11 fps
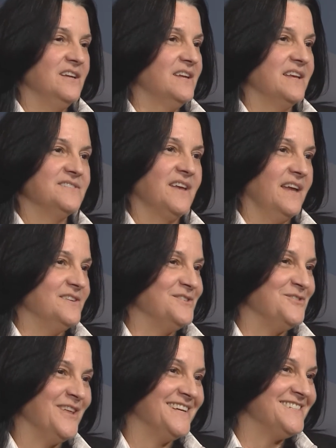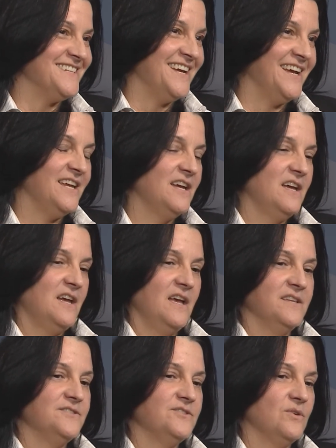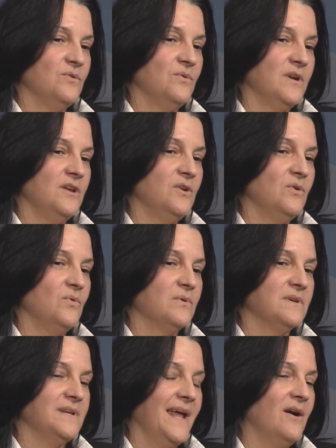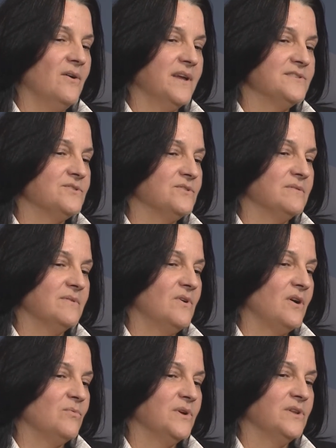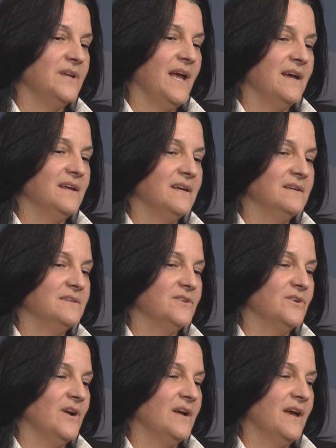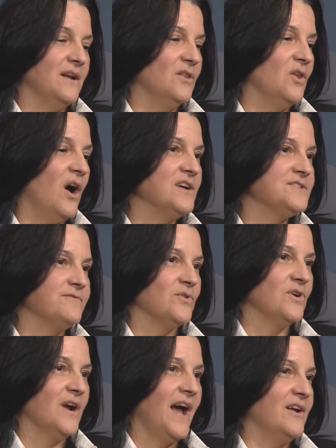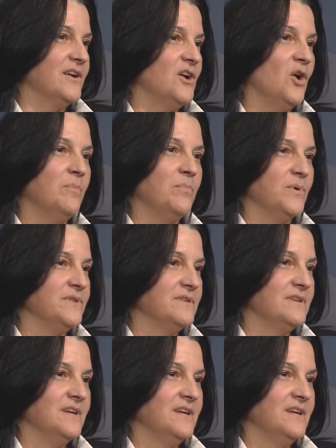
Kids can't do that today. And so, now kids are really, they're at a loss for how to cope with,